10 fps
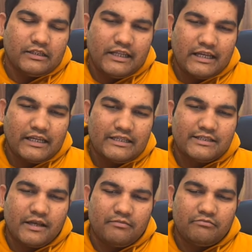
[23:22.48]
there is
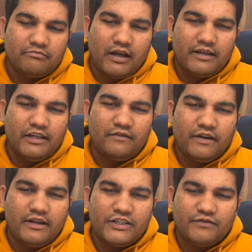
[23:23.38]
some
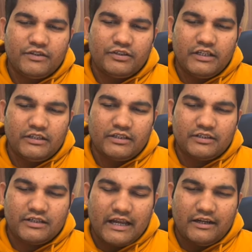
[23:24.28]
unevenness with
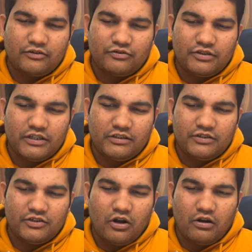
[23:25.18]
teeth, right? So teeth
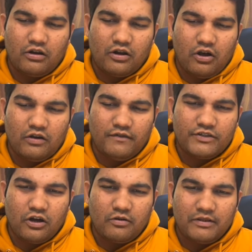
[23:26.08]
is not always
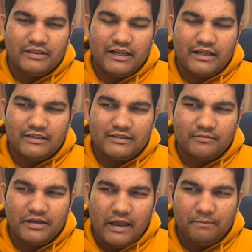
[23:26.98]
normal. There is
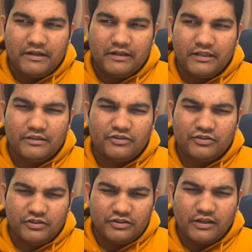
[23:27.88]
some gap in teeth.
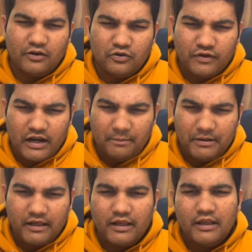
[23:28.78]
Teeth are
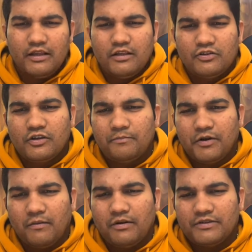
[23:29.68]
overlapping. Some
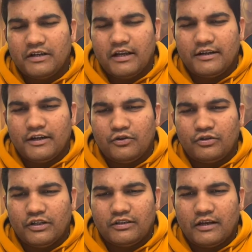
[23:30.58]
problems related to
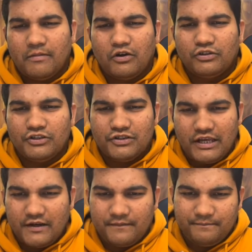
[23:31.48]
teeth and mouth is
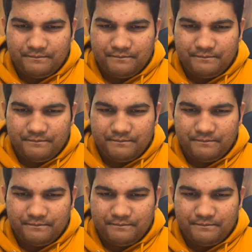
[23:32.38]
there,